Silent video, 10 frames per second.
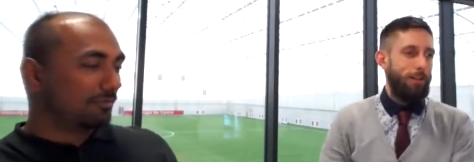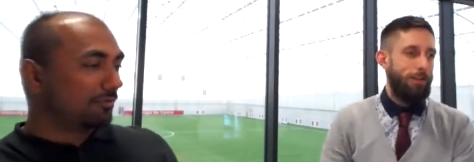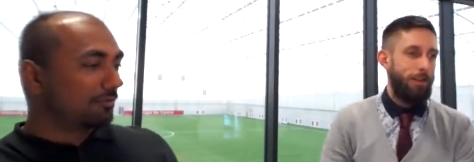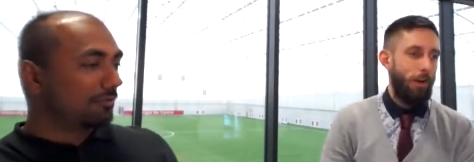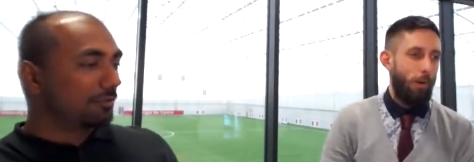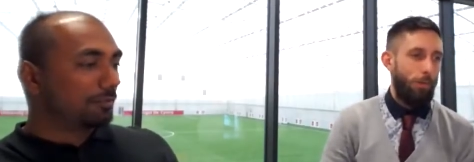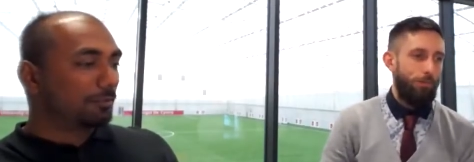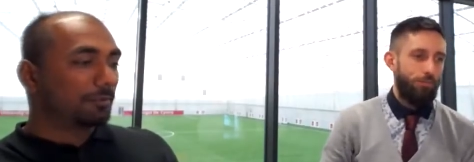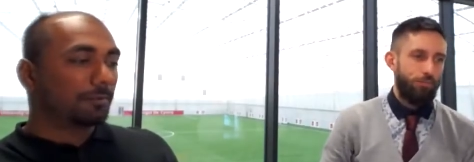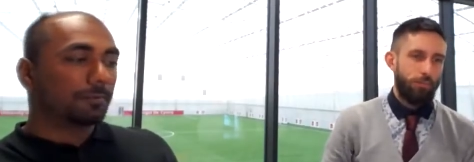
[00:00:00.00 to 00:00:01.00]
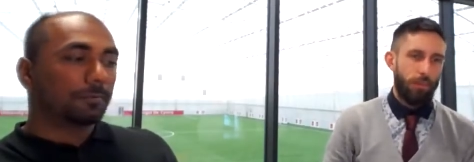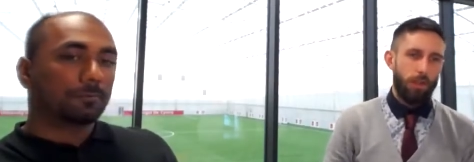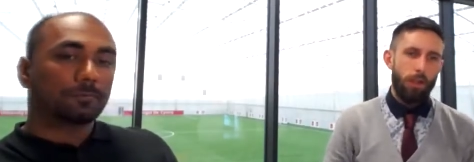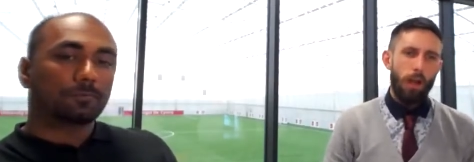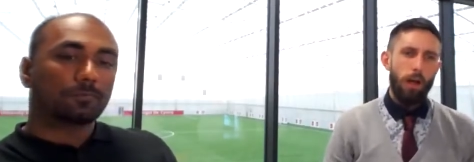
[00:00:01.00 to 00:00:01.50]
Speaker 1: so
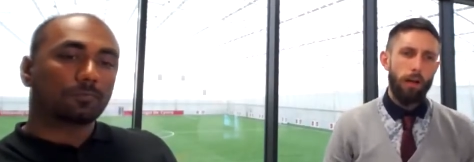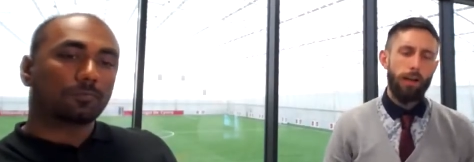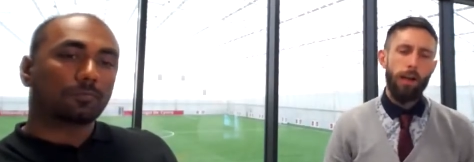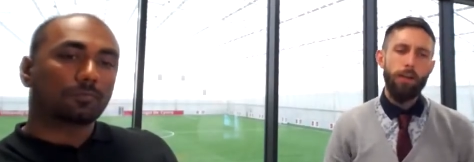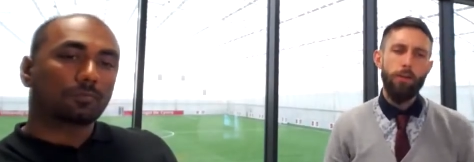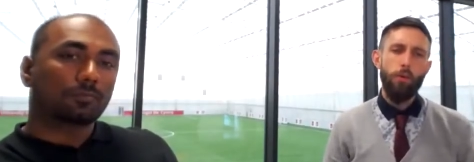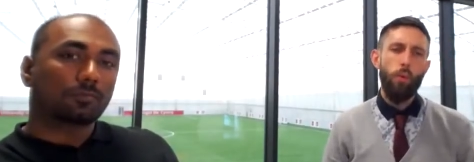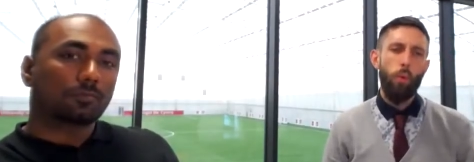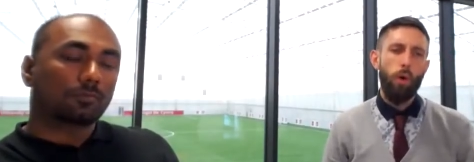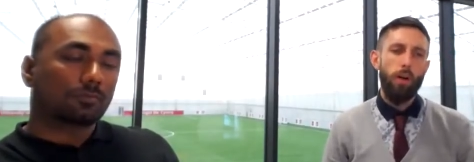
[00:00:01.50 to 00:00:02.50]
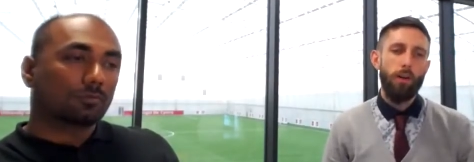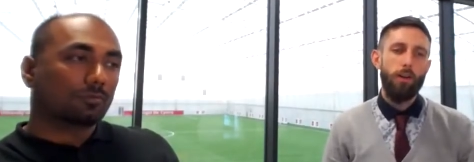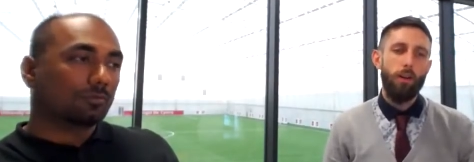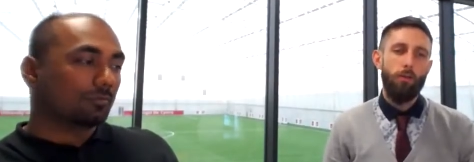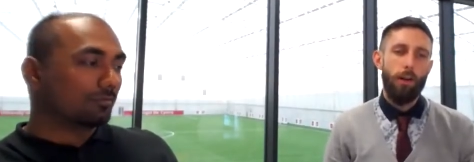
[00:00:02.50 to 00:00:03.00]
uh, can you work
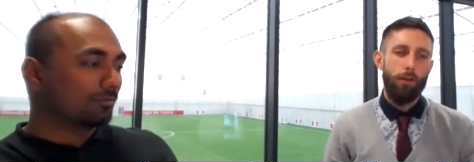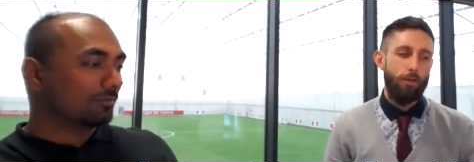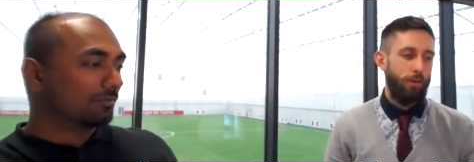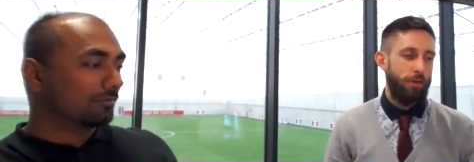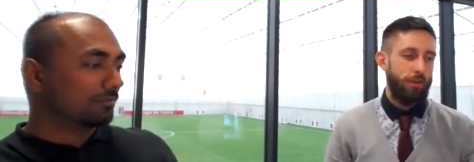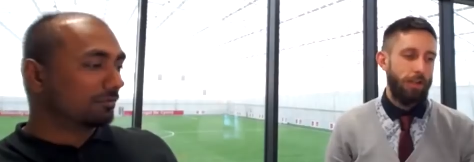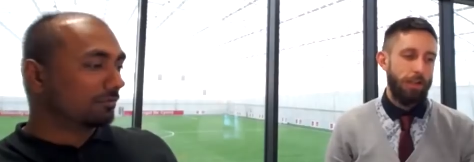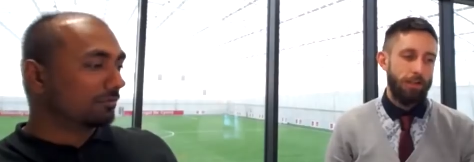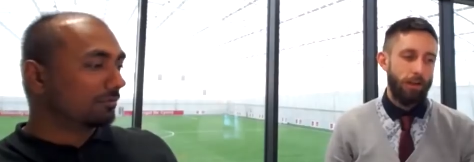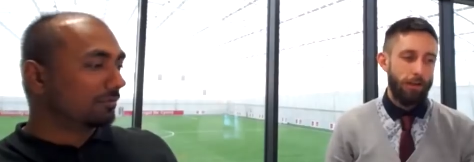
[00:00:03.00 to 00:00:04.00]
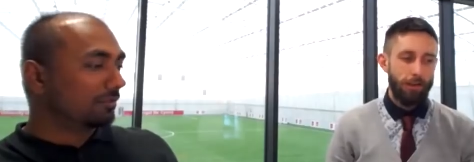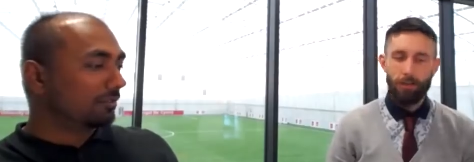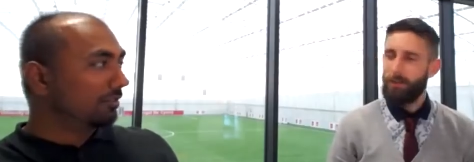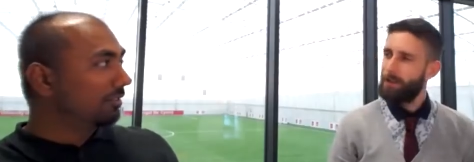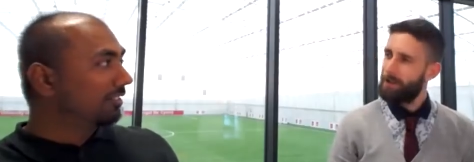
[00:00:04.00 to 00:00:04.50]
around your studies? So I think
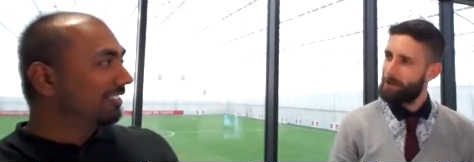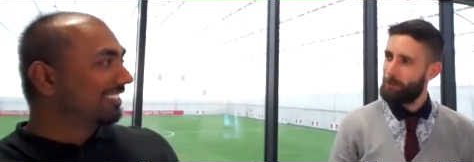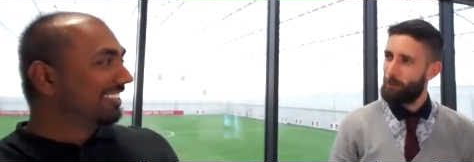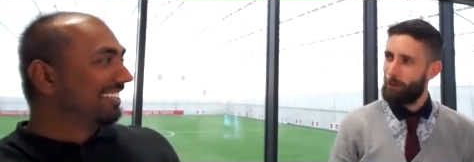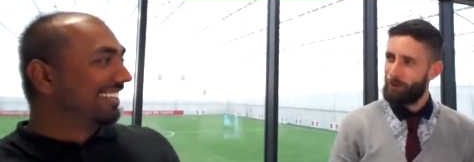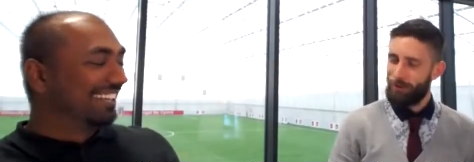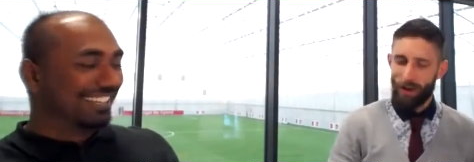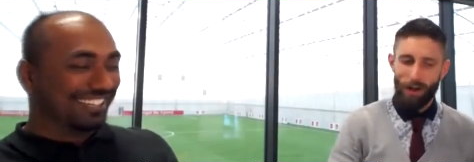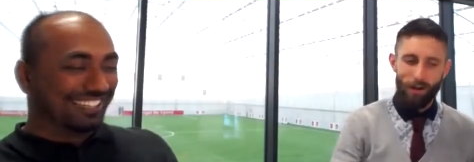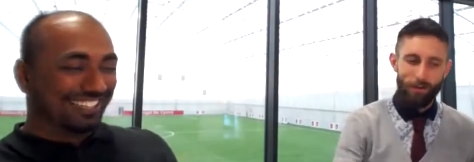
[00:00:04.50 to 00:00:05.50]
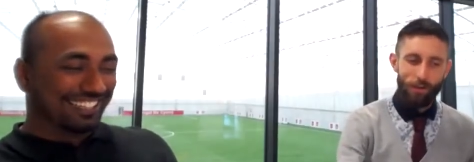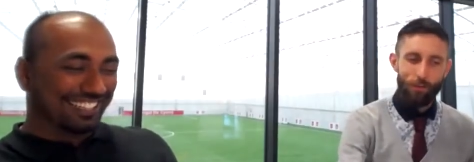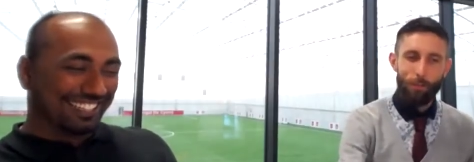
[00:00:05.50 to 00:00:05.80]
this is one uh, that you'd be